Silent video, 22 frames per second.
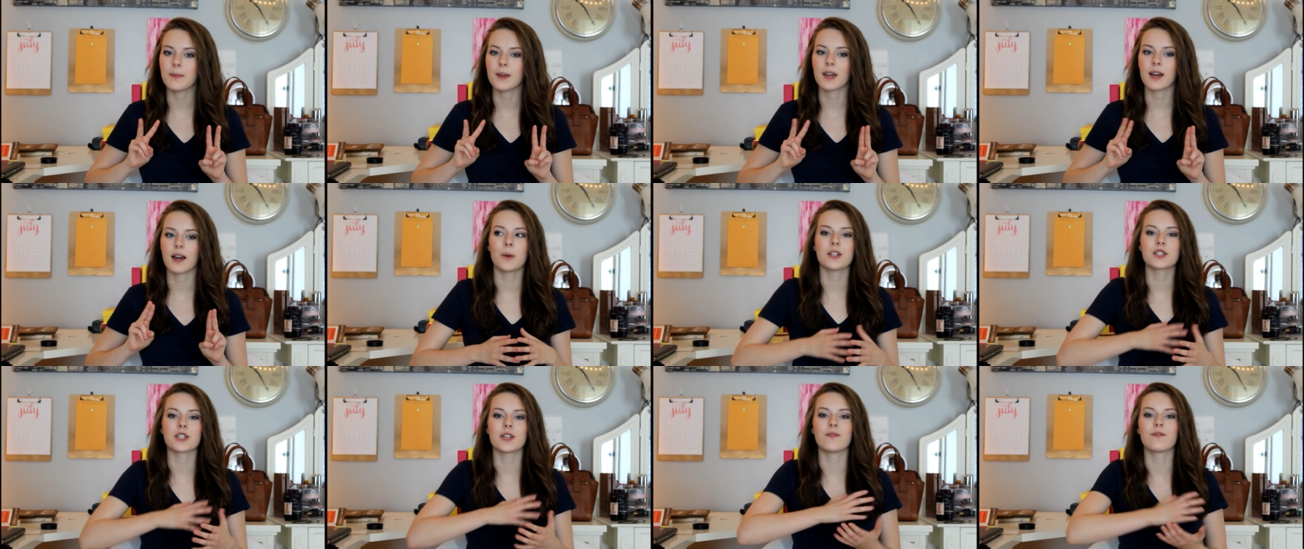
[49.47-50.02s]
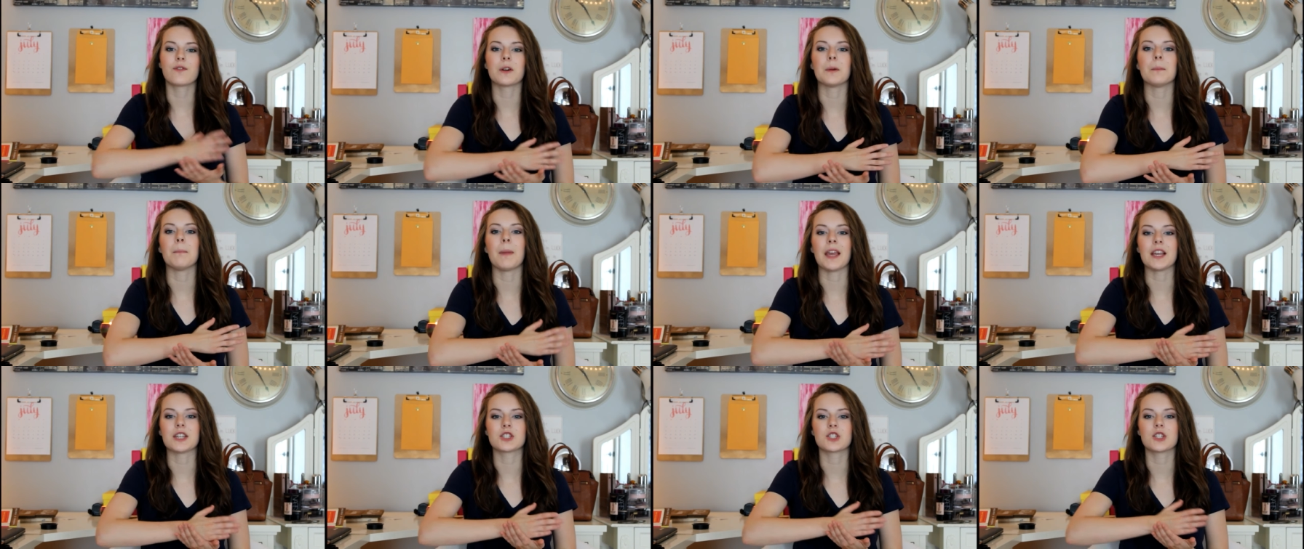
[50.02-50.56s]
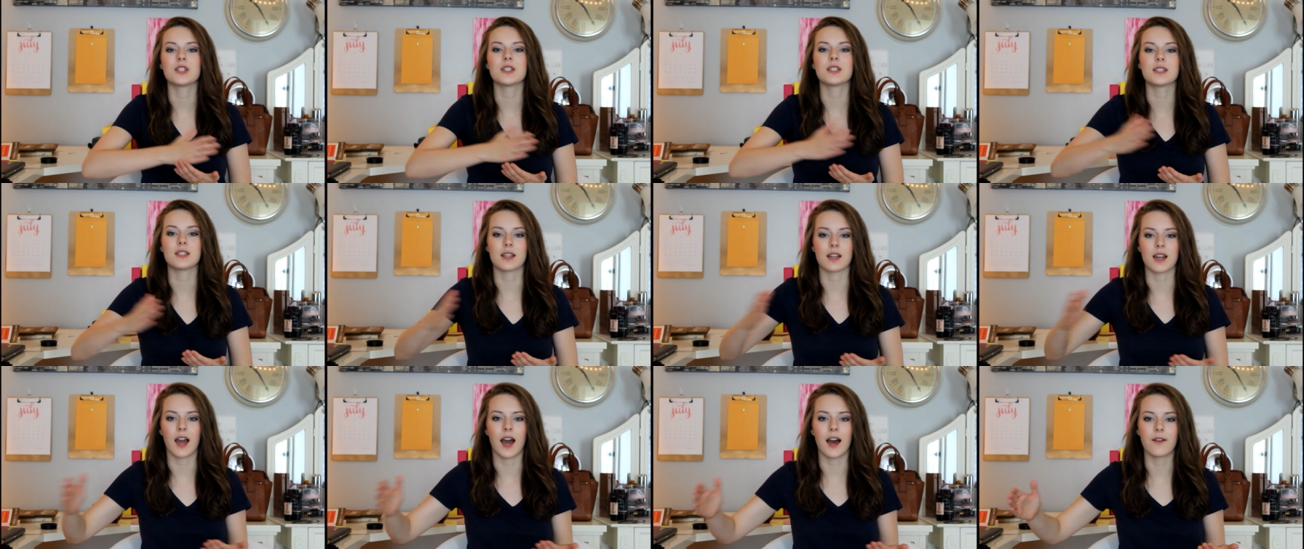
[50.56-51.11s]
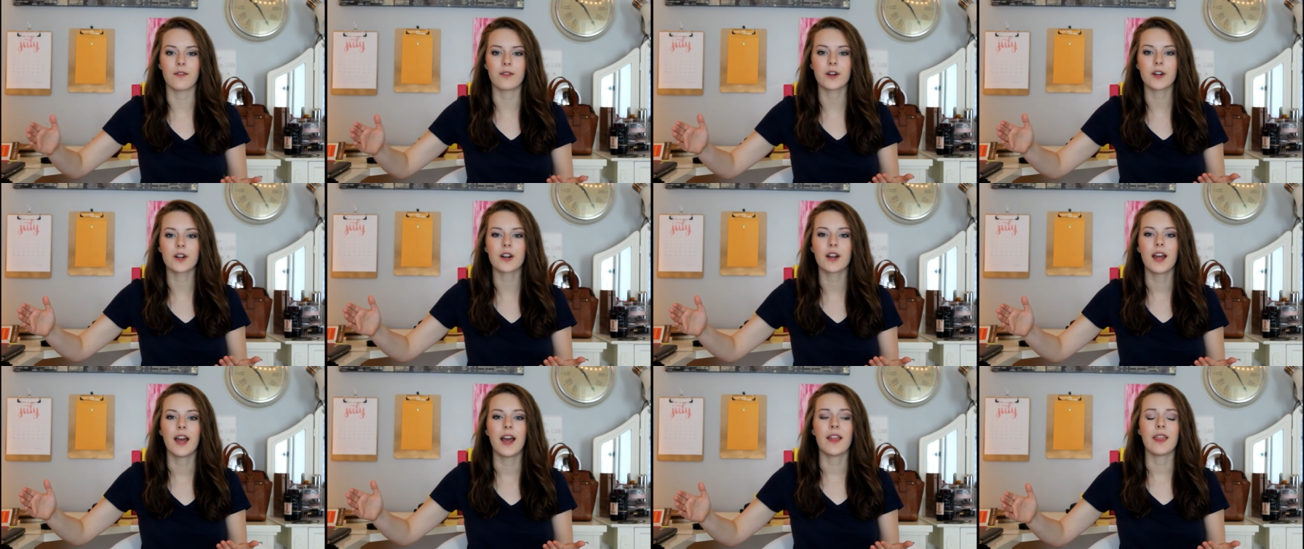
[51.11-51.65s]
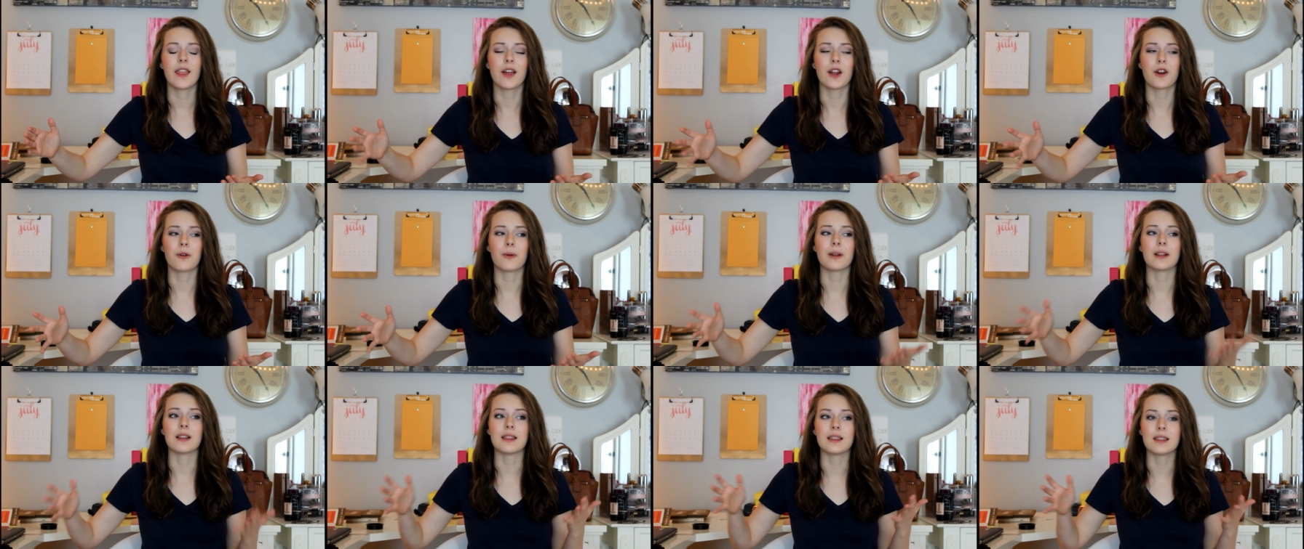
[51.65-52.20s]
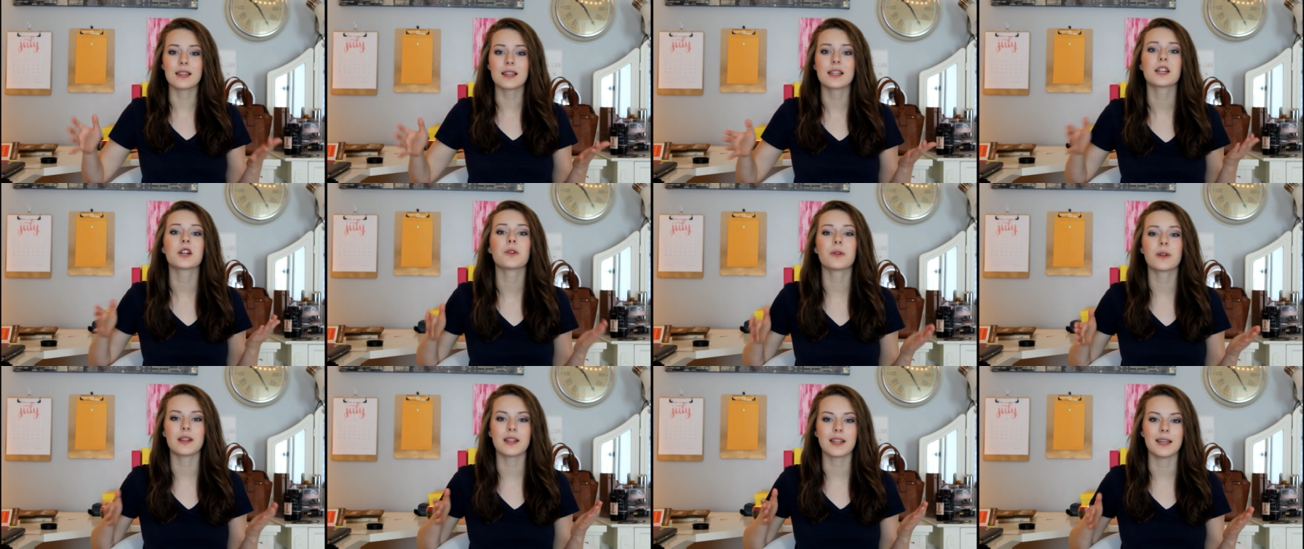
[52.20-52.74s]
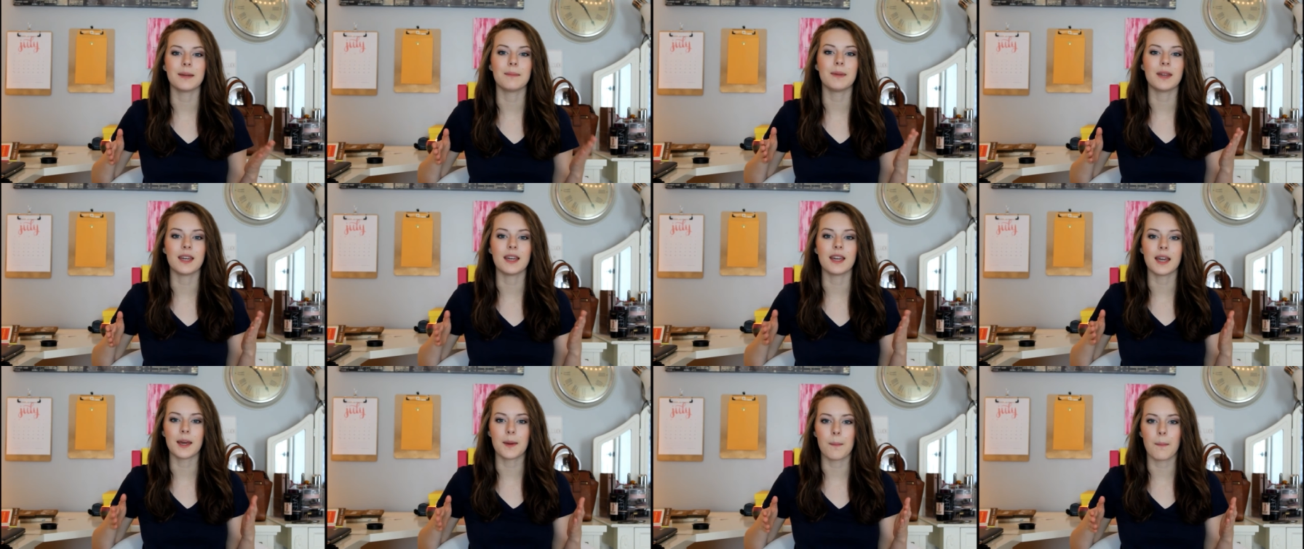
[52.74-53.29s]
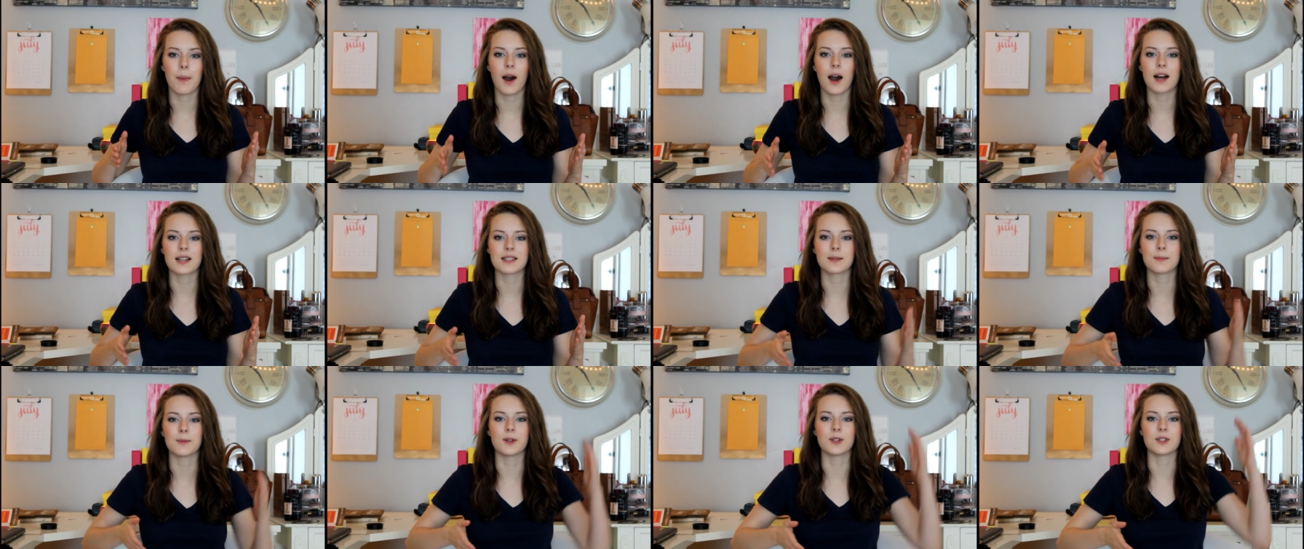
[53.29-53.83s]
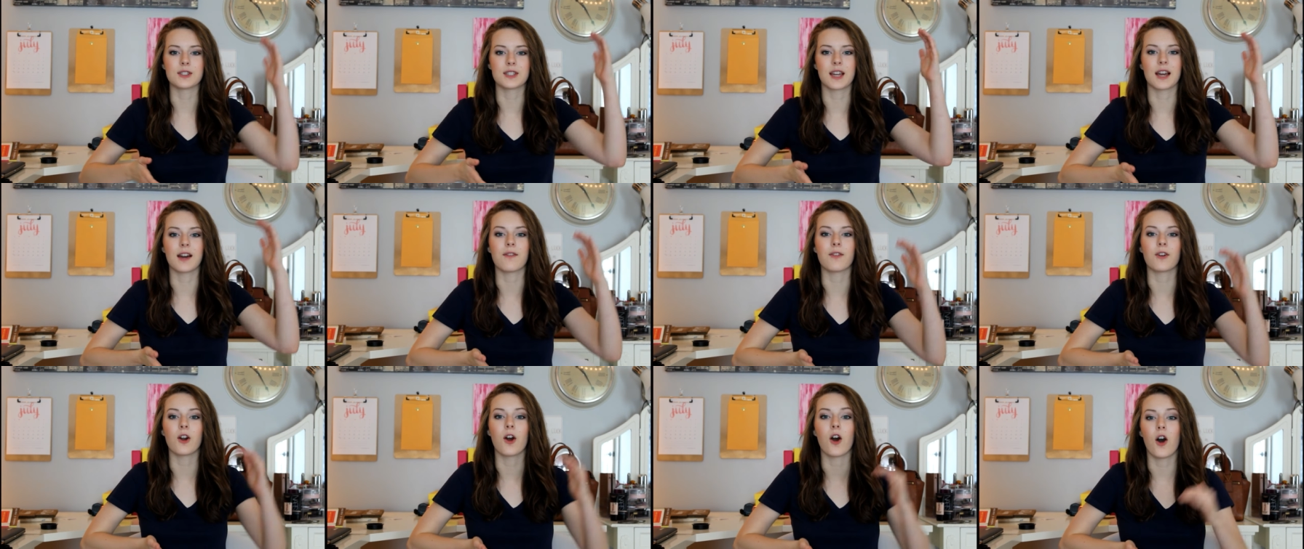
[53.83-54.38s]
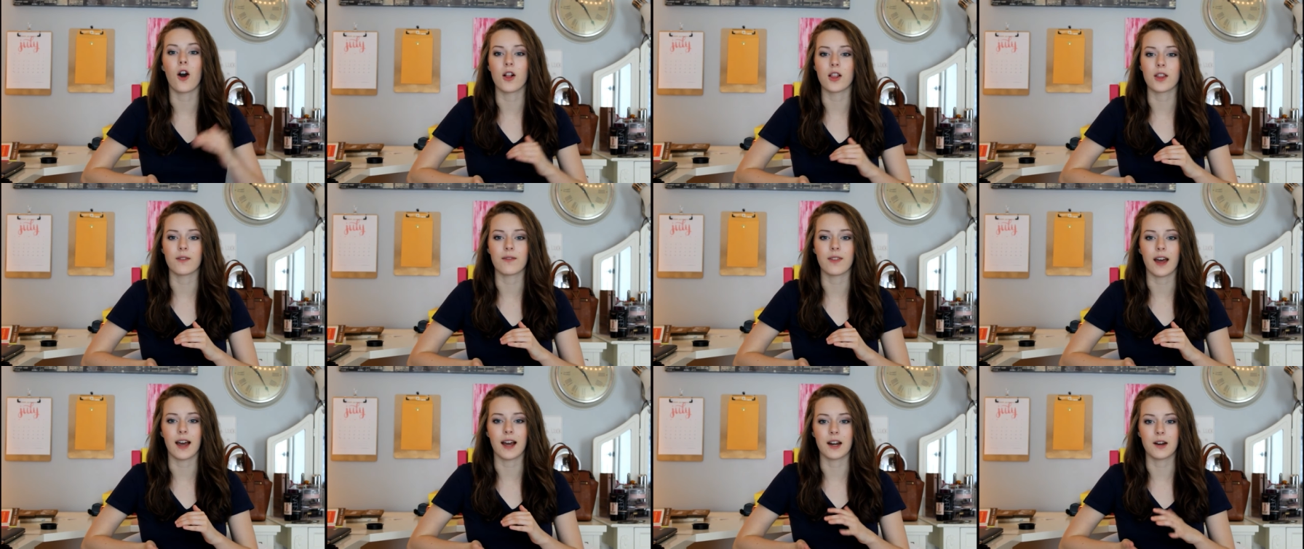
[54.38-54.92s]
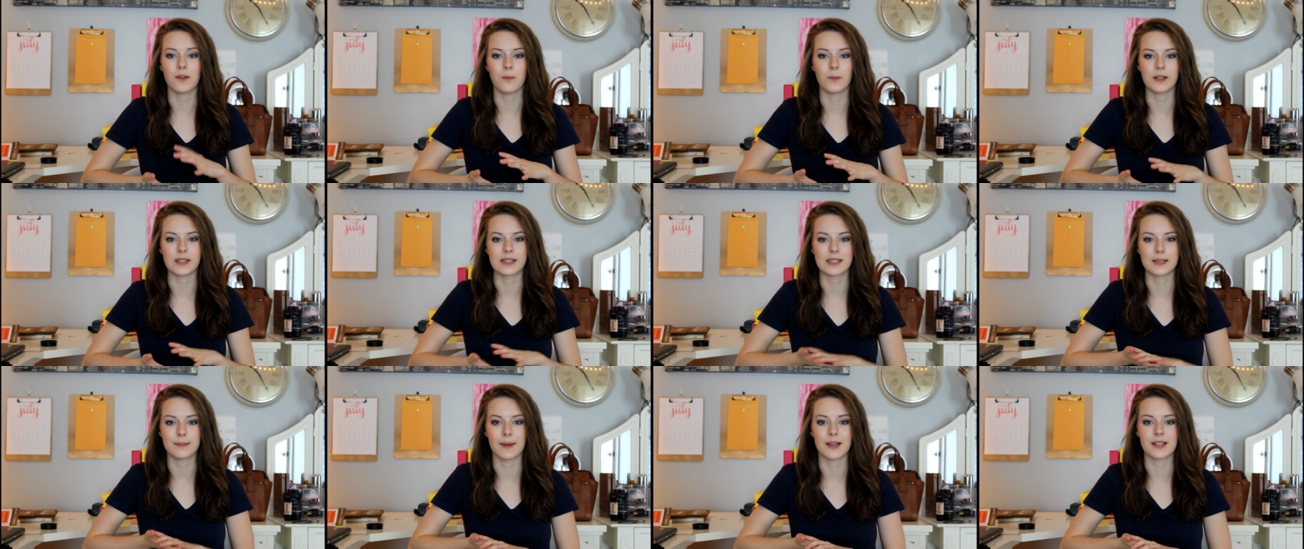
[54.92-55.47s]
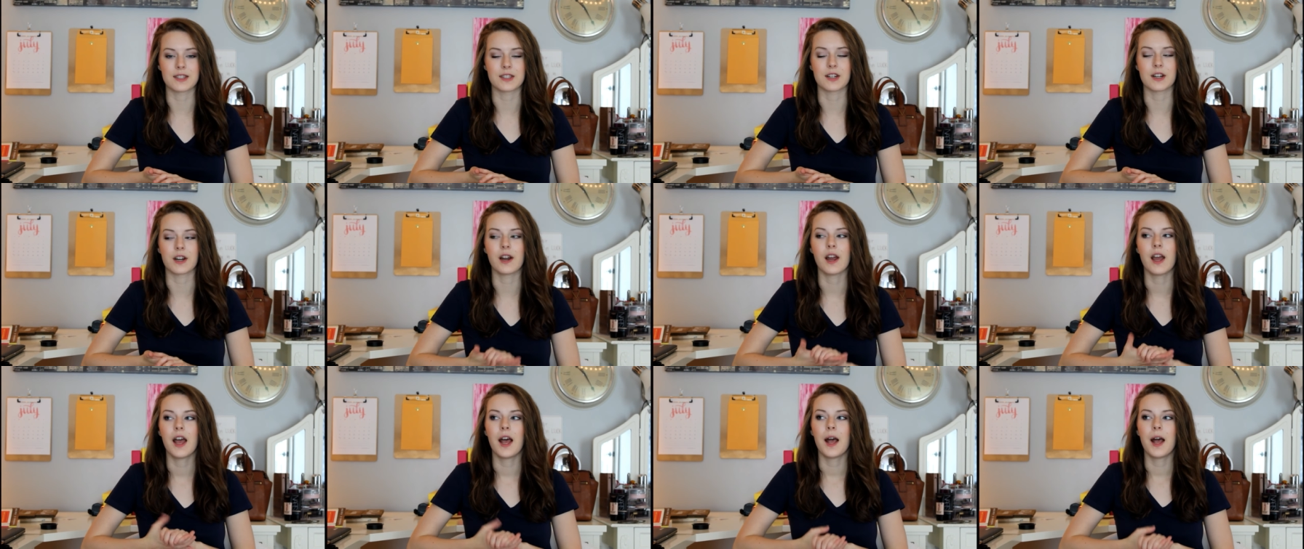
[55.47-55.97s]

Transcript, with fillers: so much information to cover that it would literally be impossible to cover all of that in one semester.